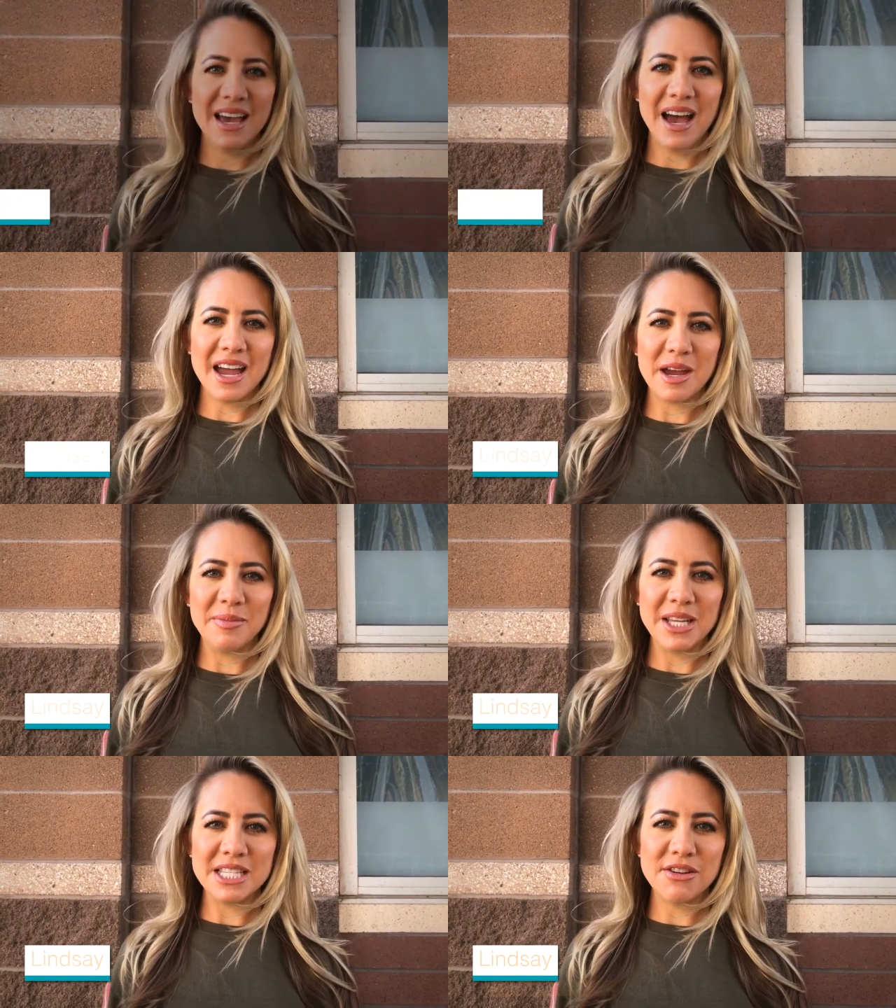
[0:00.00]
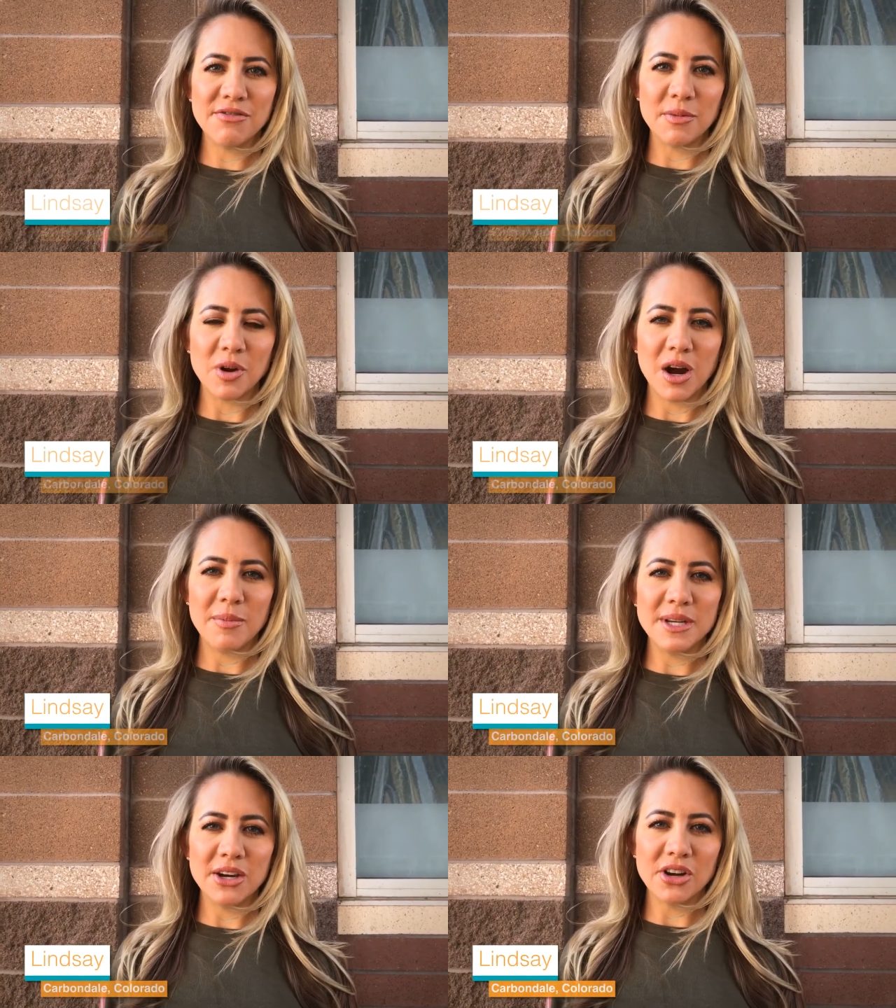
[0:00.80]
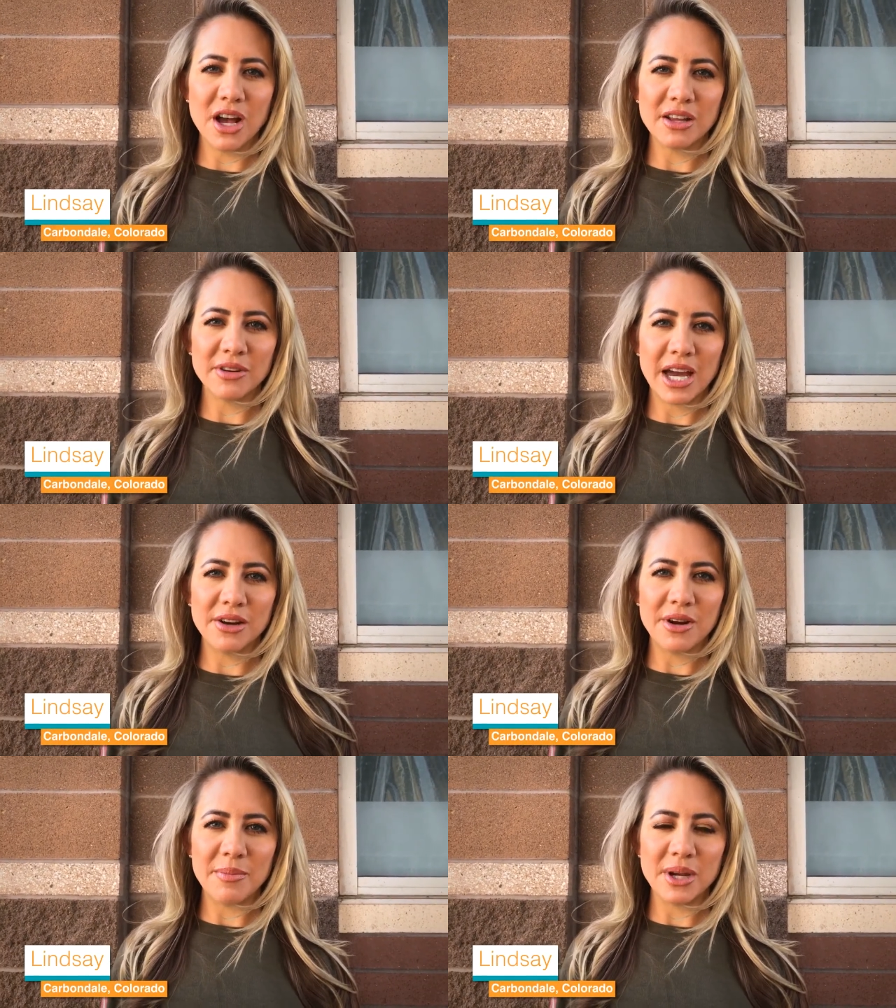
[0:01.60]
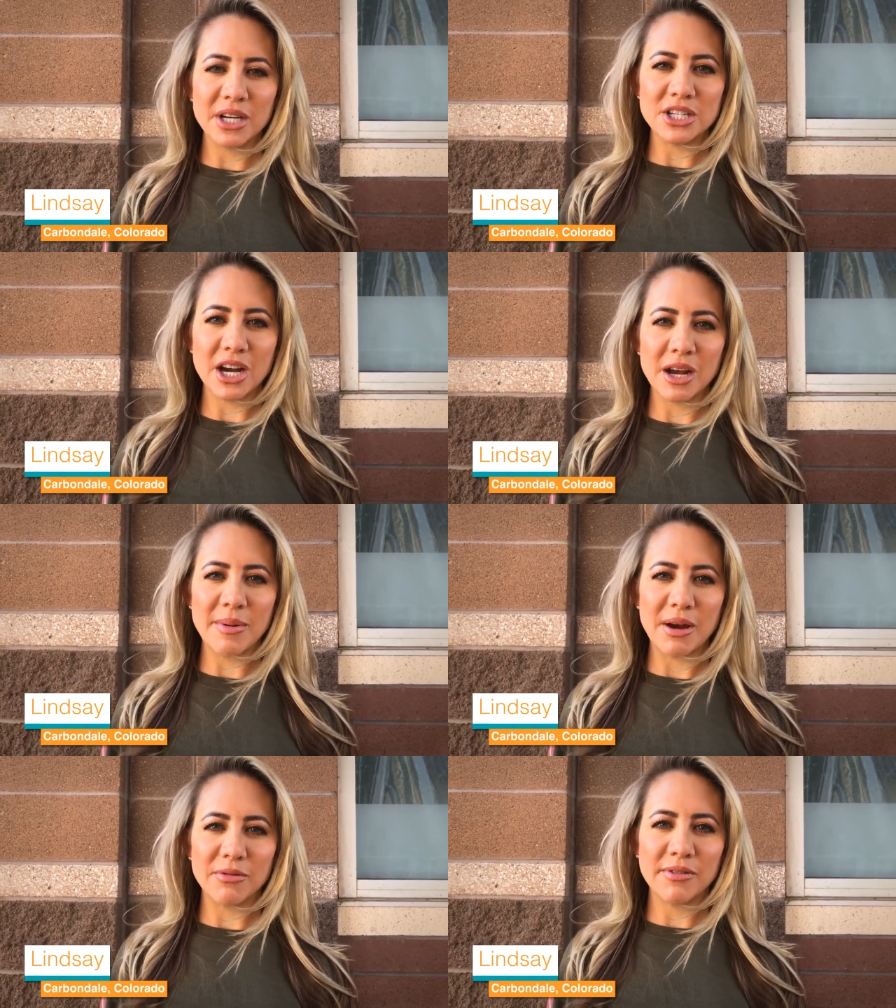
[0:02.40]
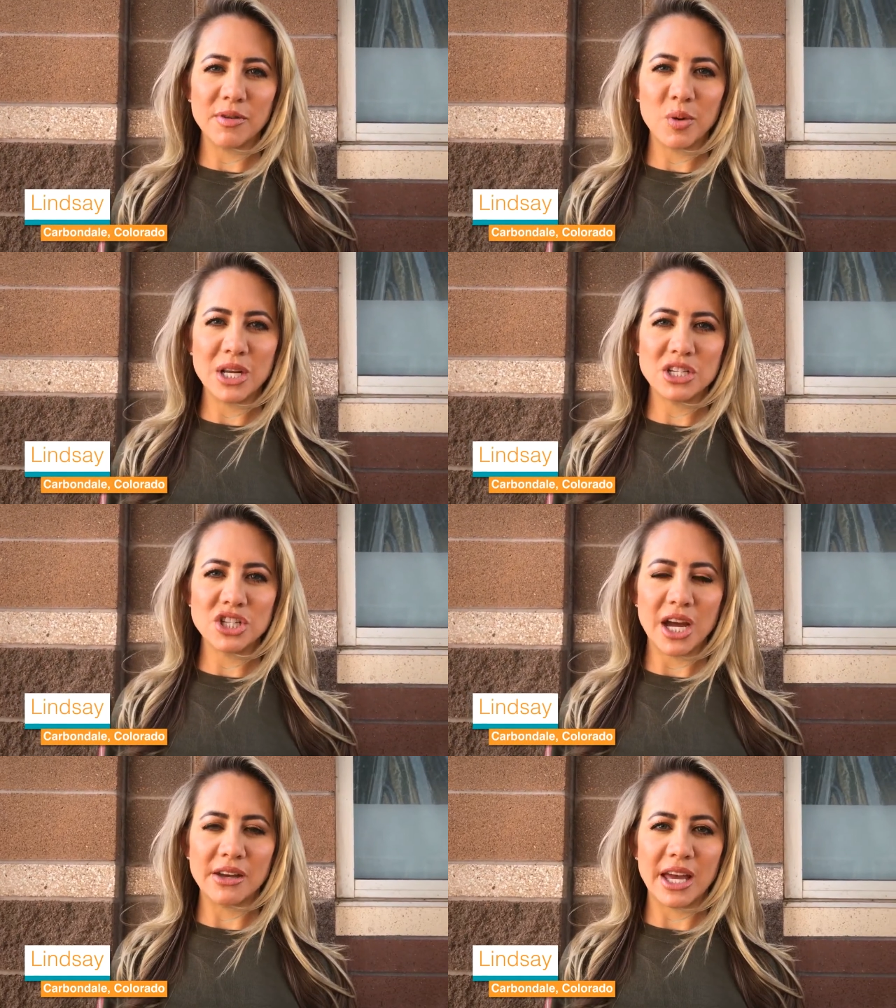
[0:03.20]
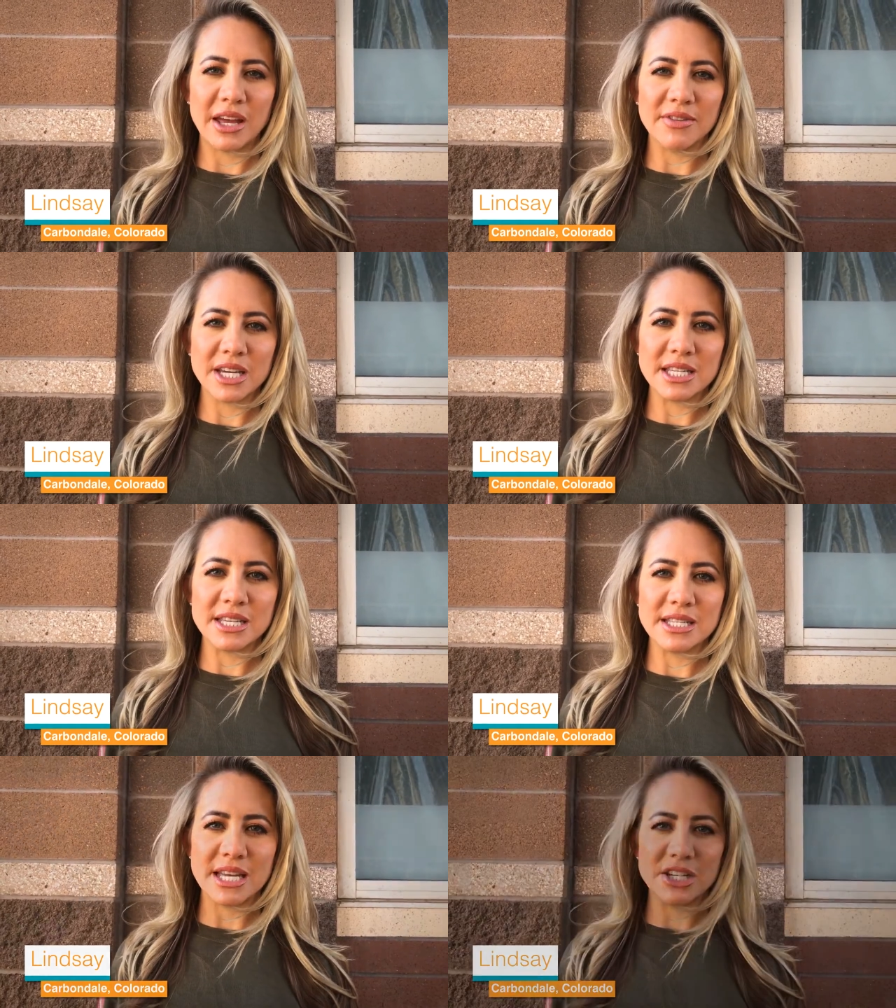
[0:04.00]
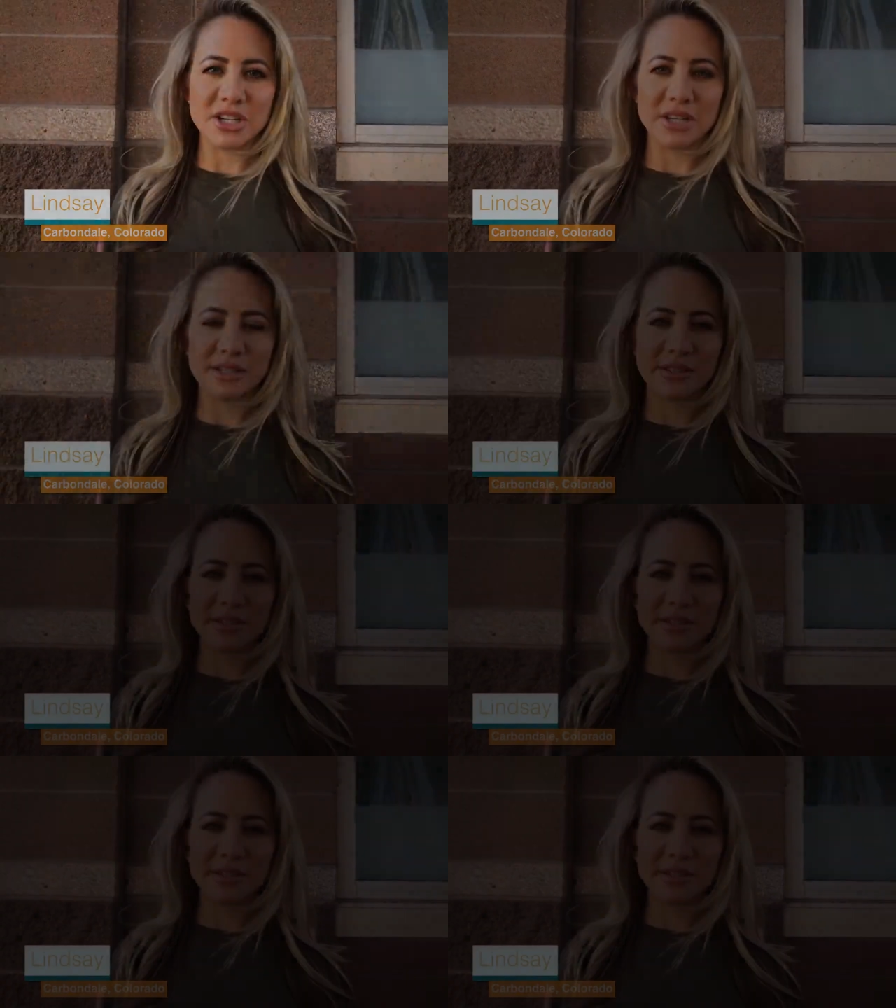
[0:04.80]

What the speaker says: Hi, I'm Lindsay from Carbondale, Colorado. I'm here to talk about Riverbridge Child Advocacy Center.